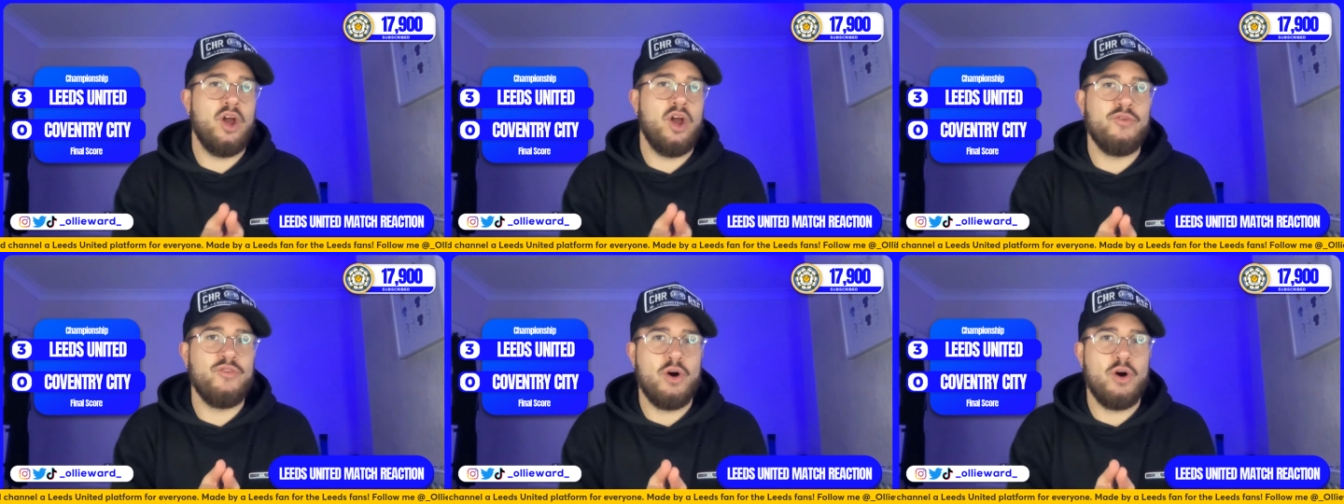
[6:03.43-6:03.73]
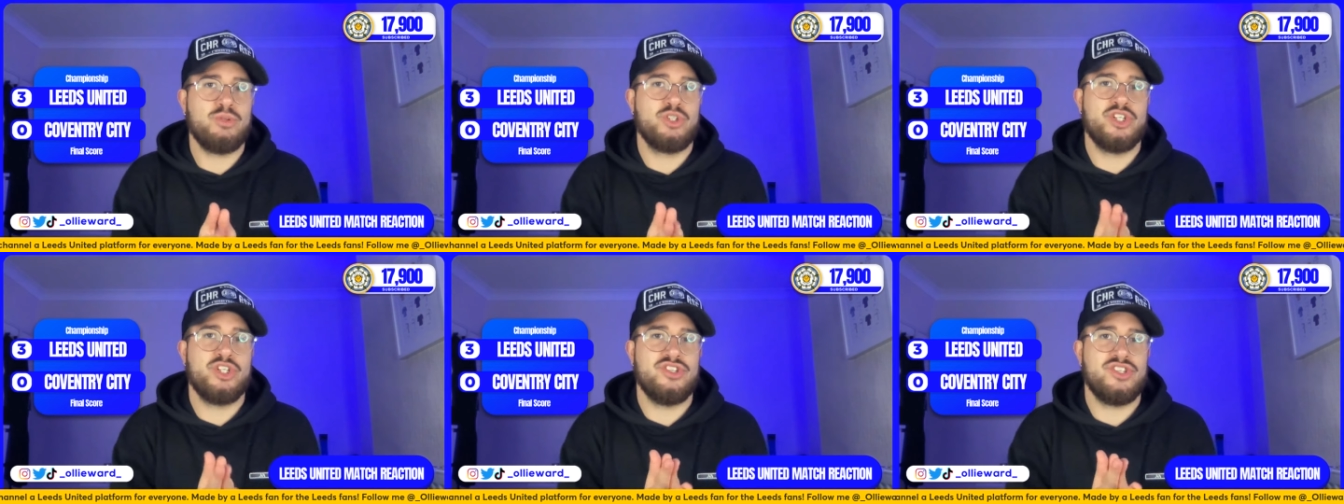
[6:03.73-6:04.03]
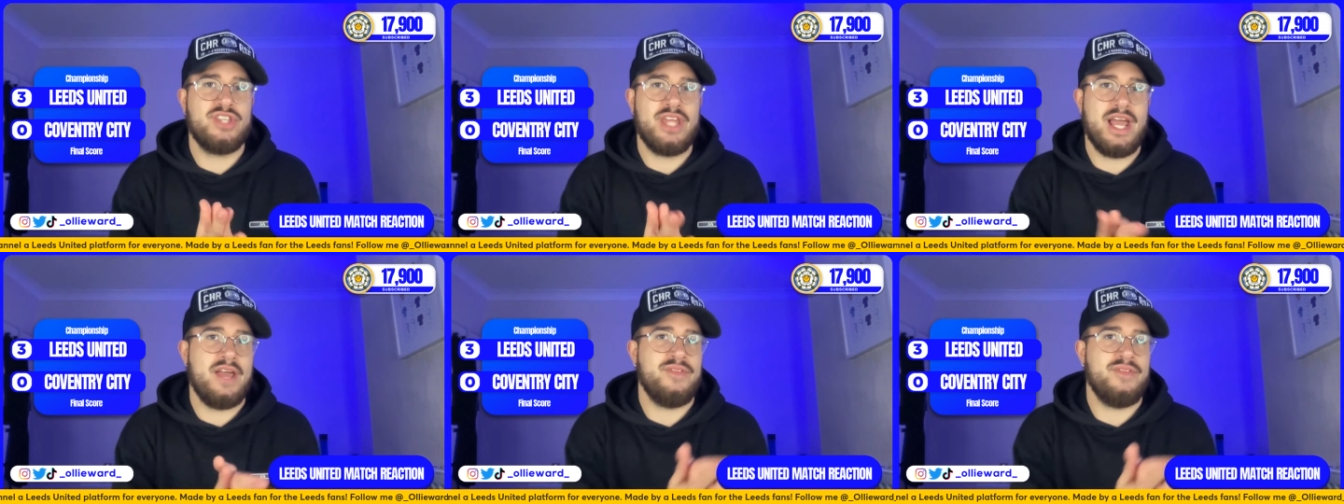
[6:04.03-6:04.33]
lot of
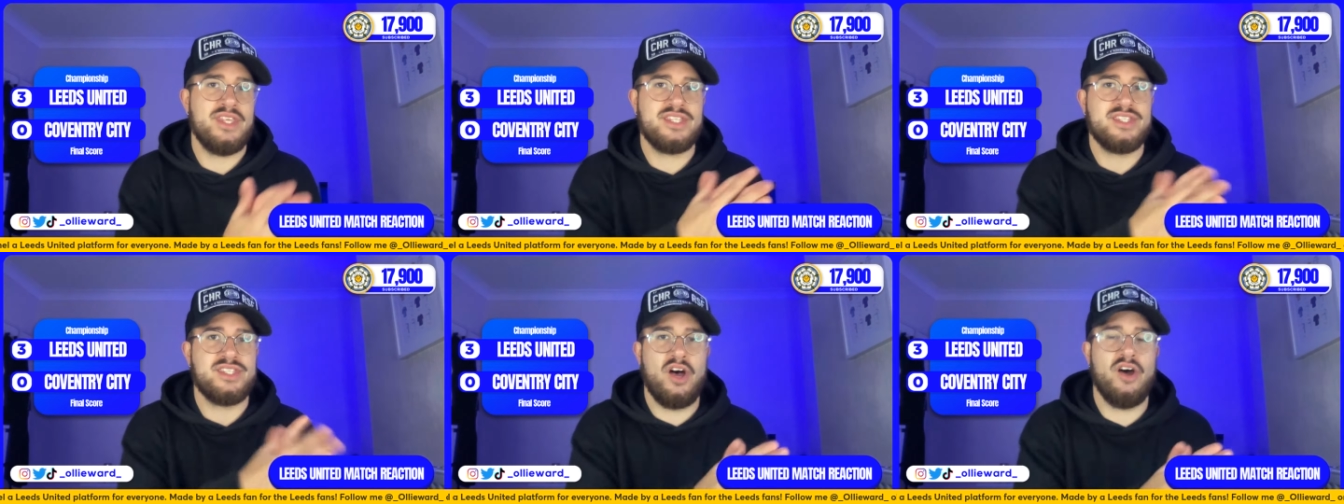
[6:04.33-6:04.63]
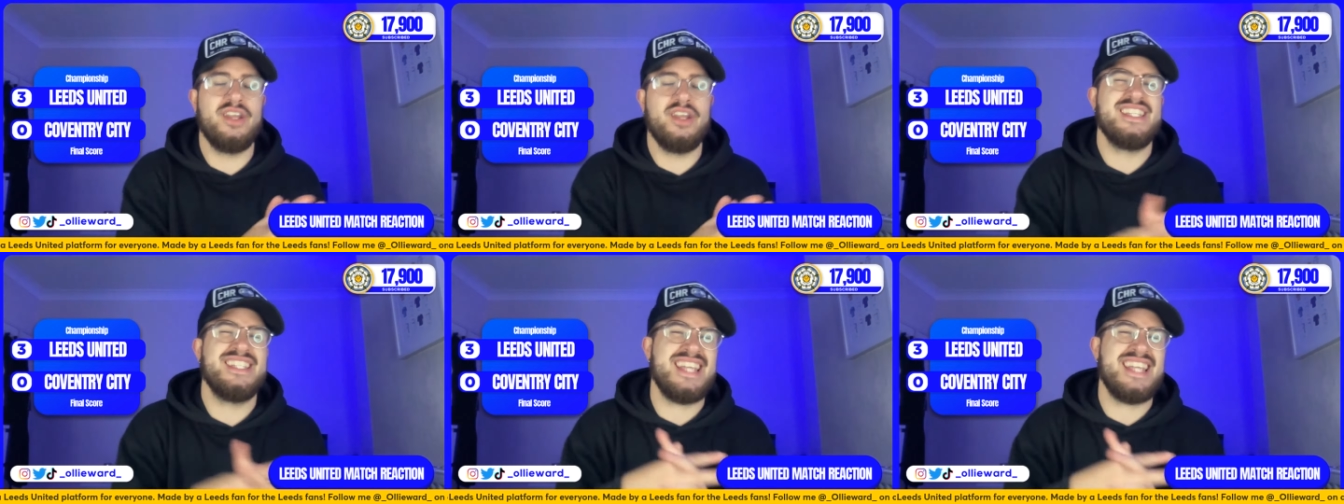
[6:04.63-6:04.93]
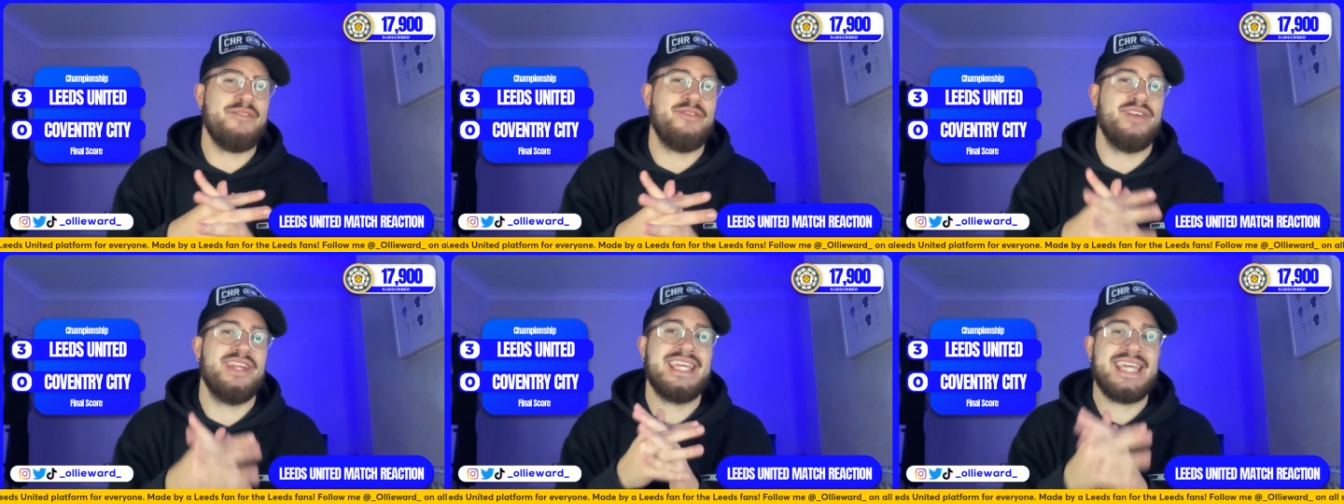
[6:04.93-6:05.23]
options there. And this side is
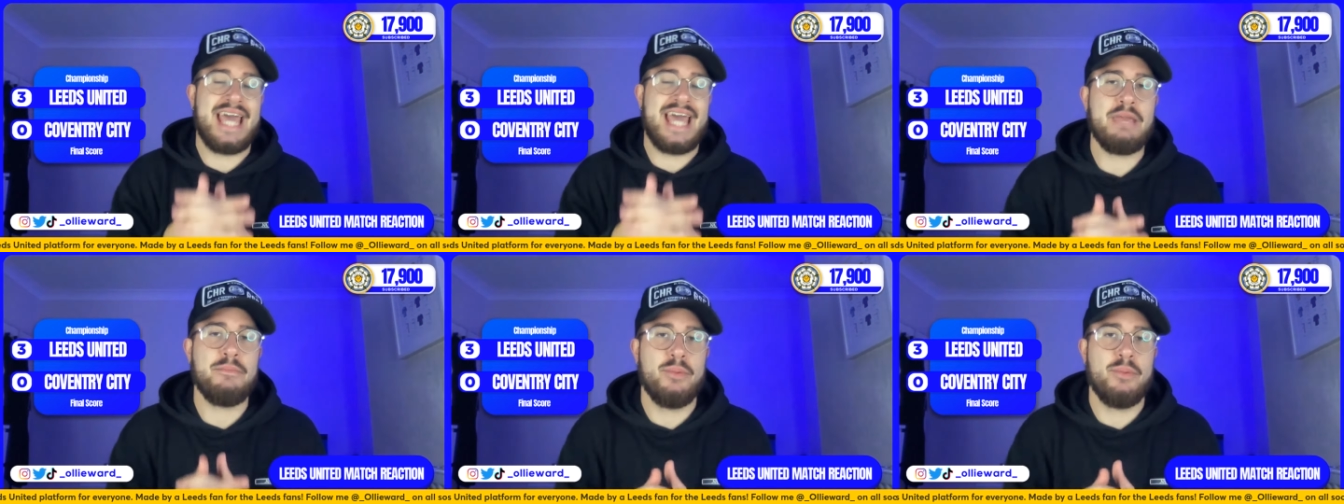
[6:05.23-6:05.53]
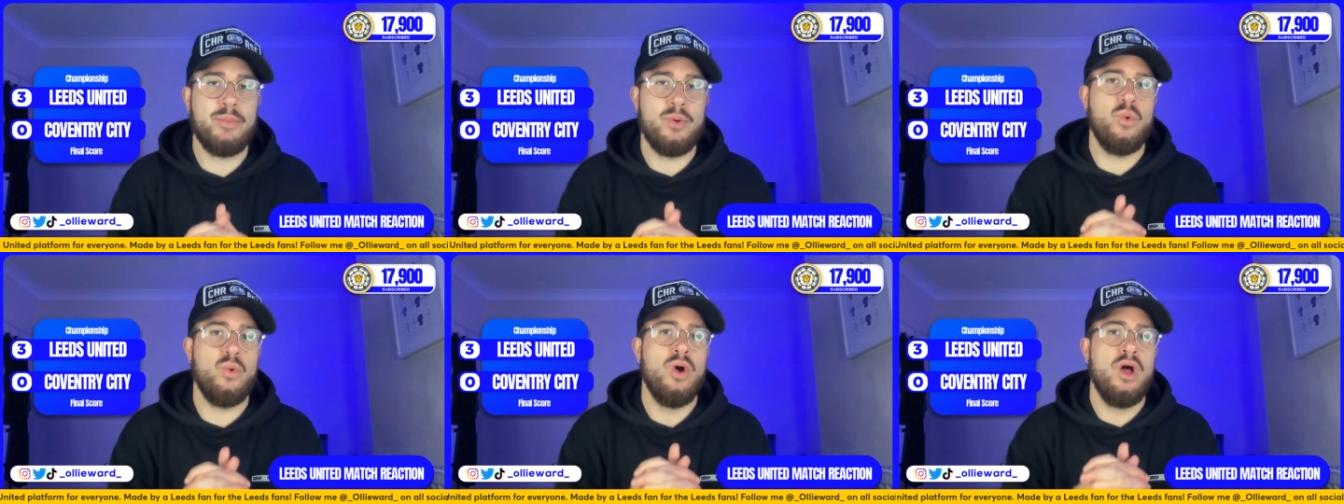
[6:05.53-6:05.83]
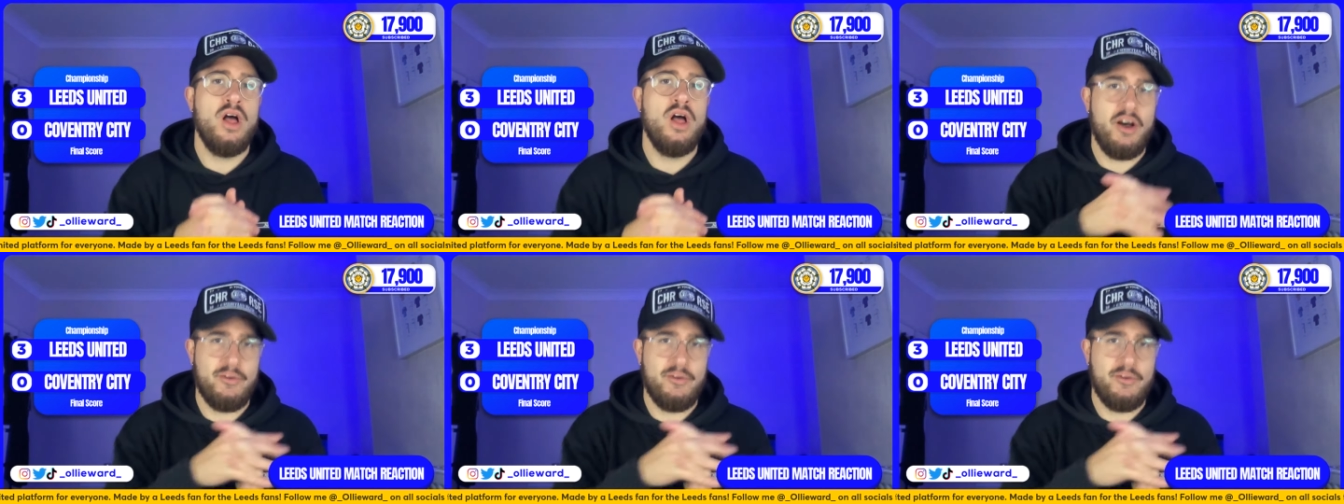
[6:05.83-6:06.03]
definitely capable